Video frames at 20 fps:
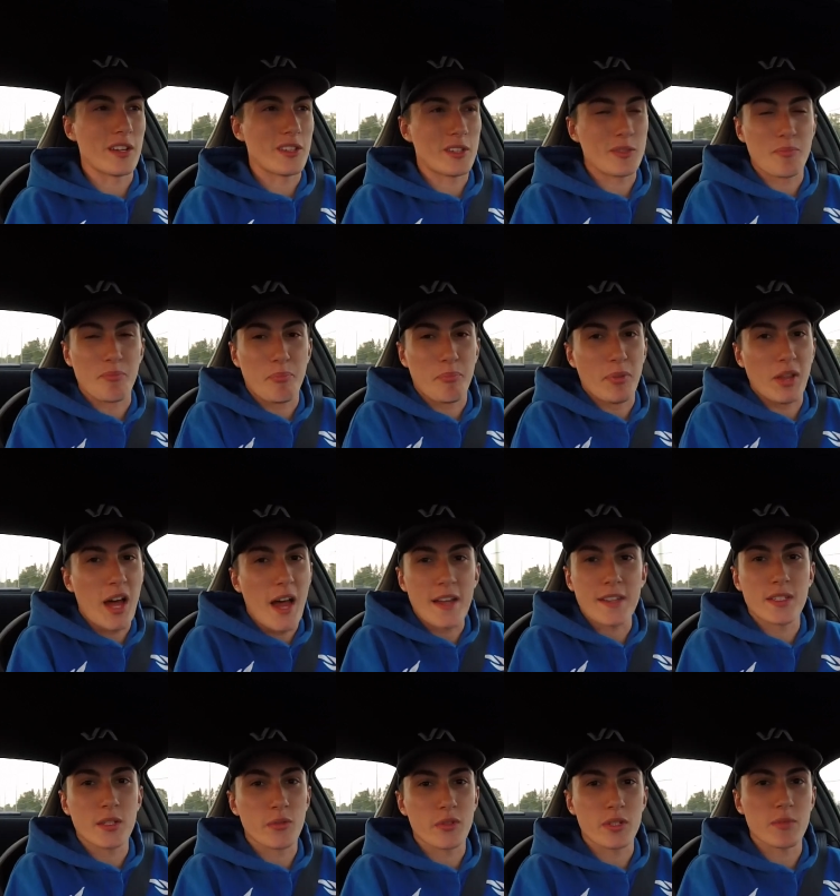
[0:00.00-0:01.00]
I just
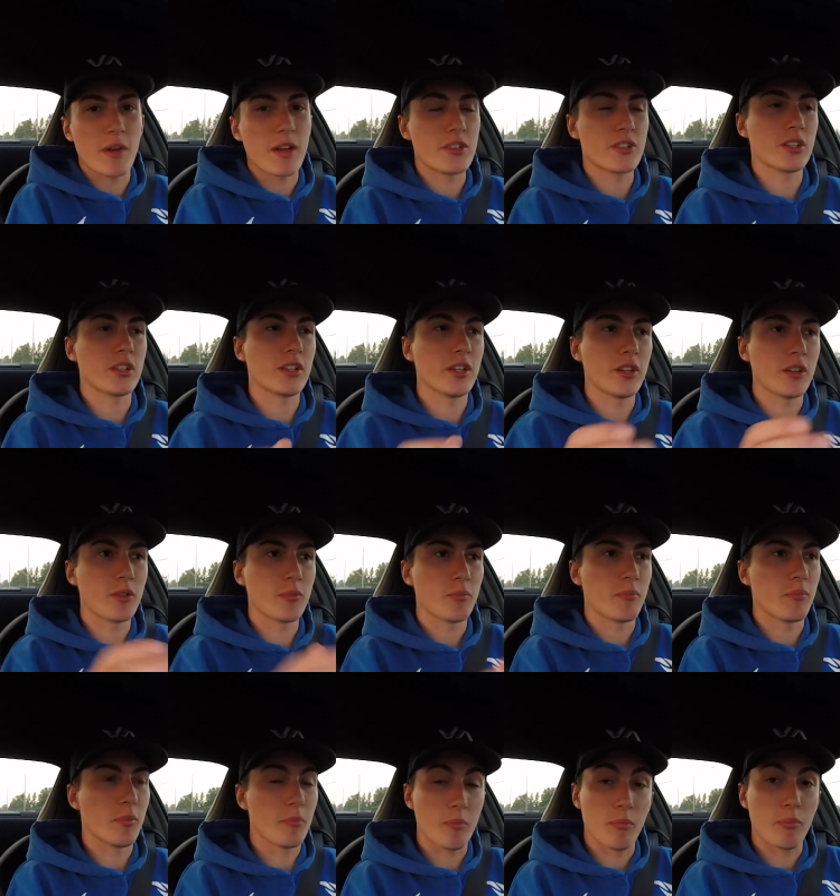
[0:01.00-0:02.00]
blast it with some engine cleaner,
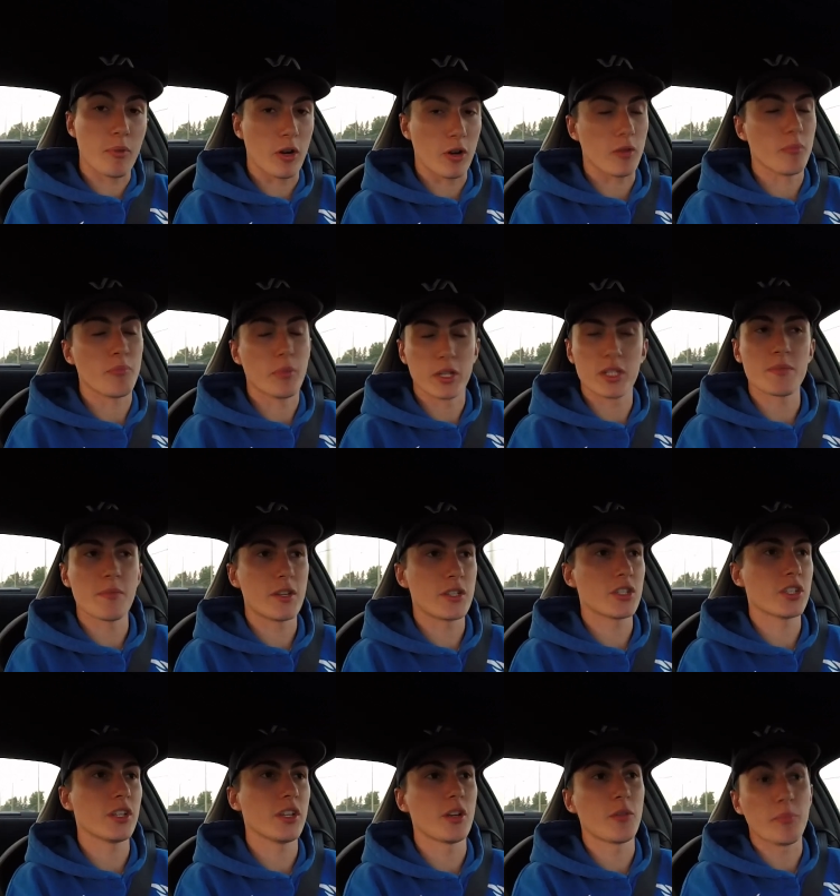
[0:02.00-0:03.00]
or put some
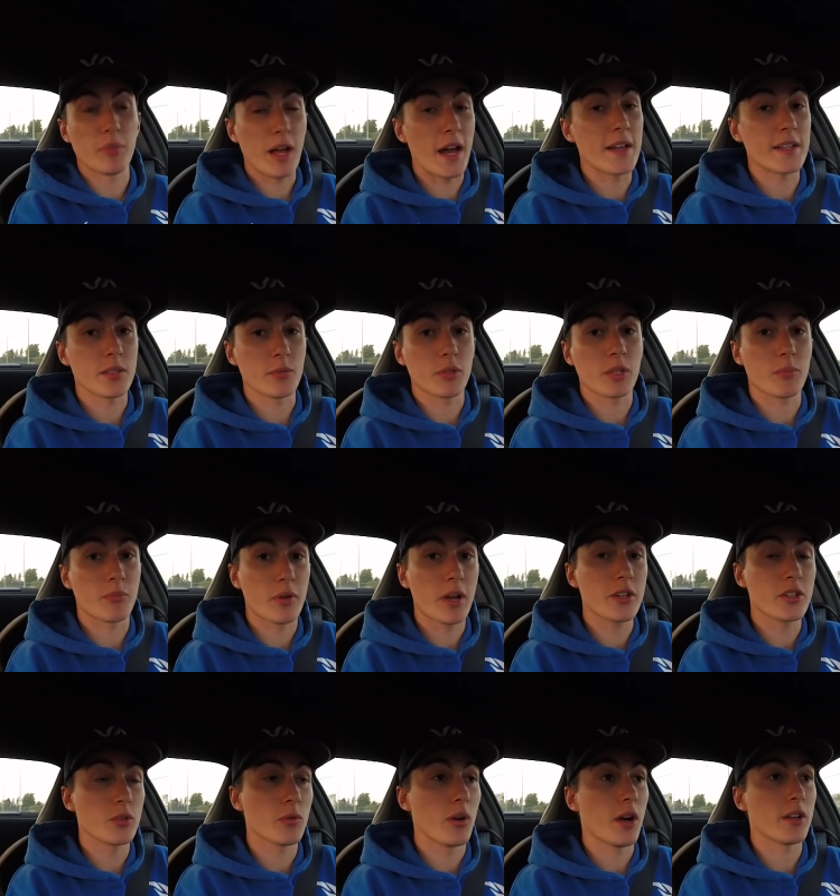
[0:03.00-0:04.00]
engine cleaner, blast it with a
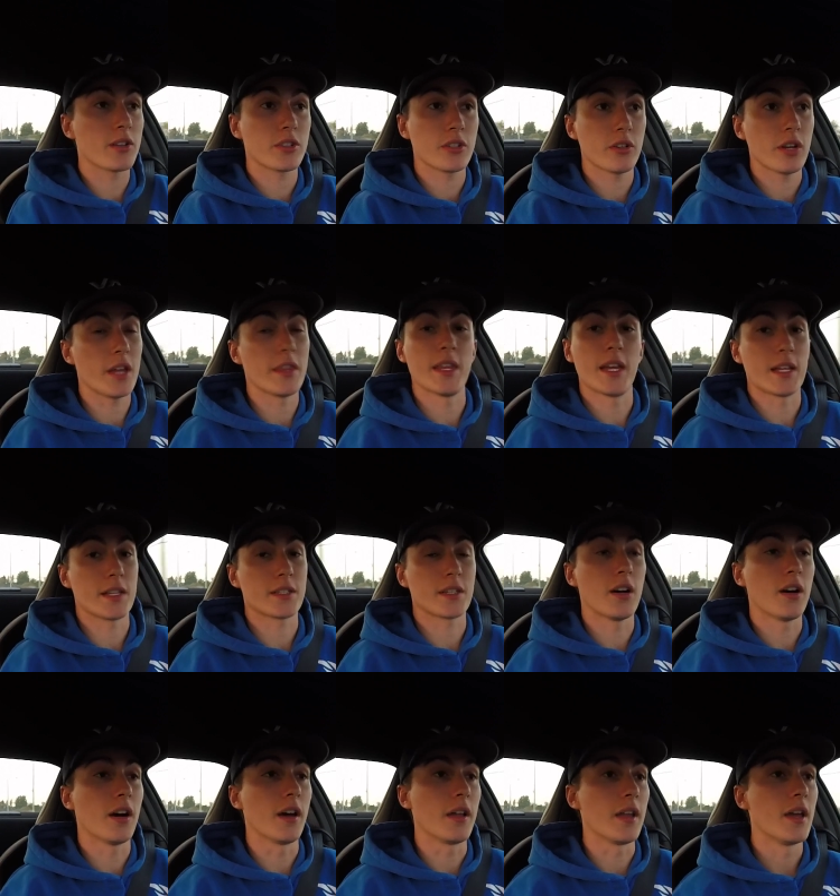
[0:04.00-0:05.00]
pressure washer, and then it's
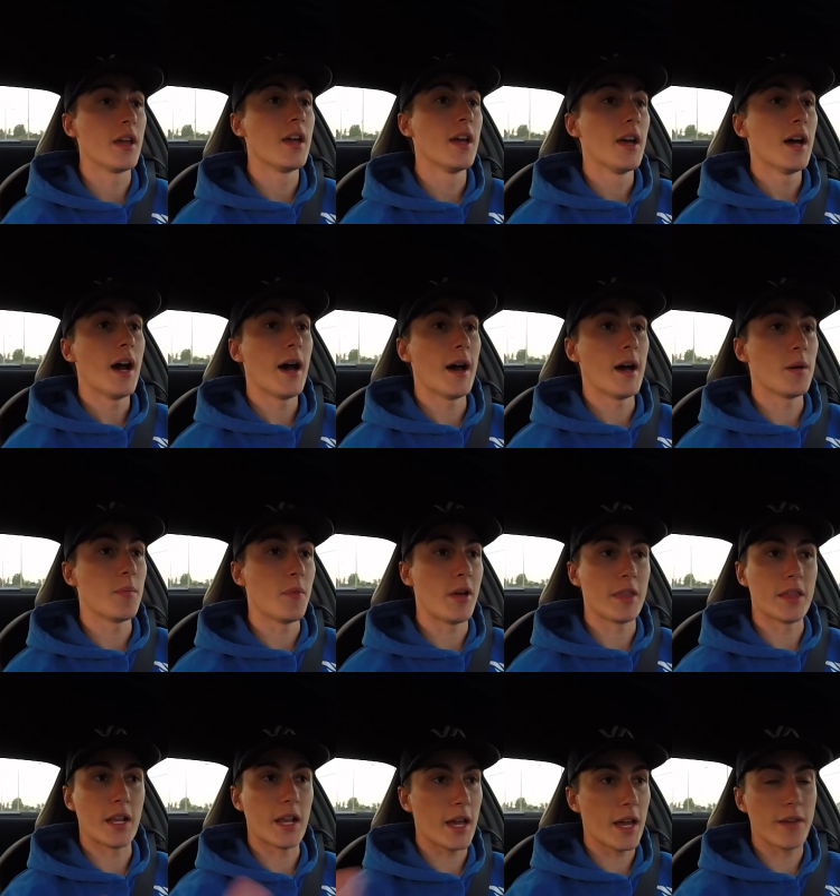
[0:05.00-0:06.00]
gone. Um,
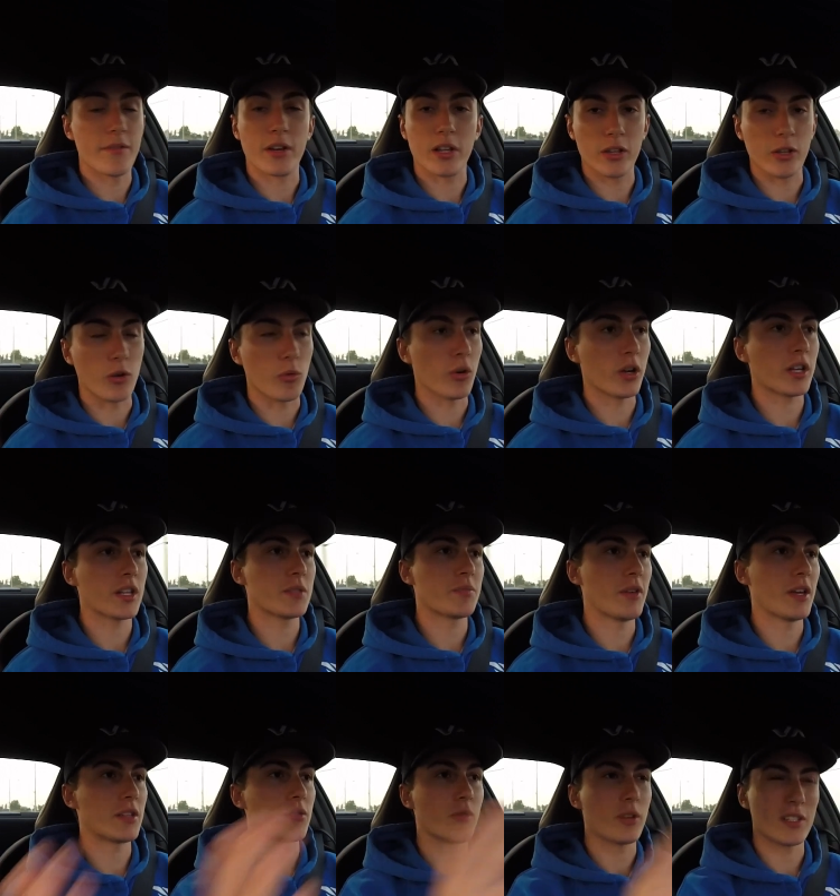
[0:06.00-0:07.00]
and then I have a clear working
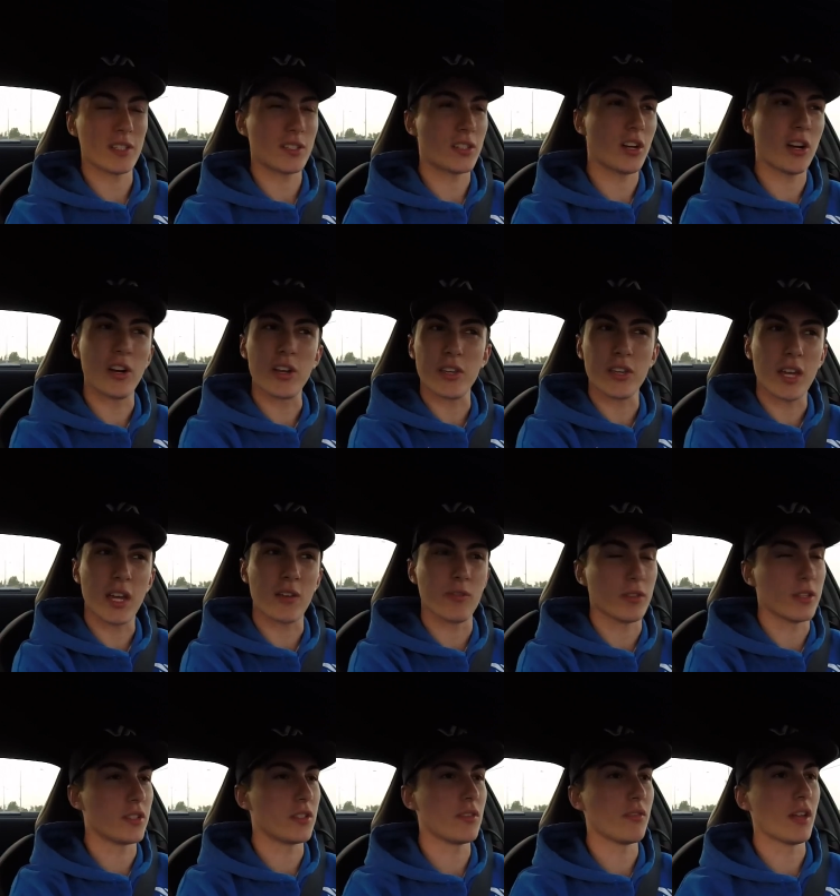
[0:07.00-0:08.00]
space, whereas the tar, you can't
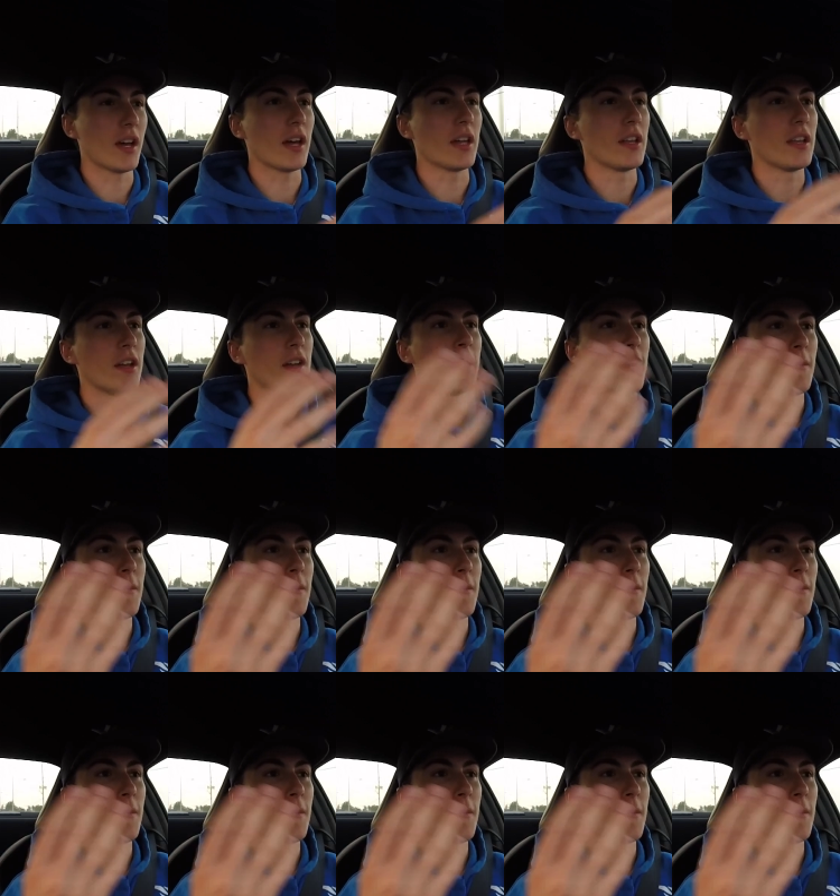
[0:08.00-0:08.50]
really do that.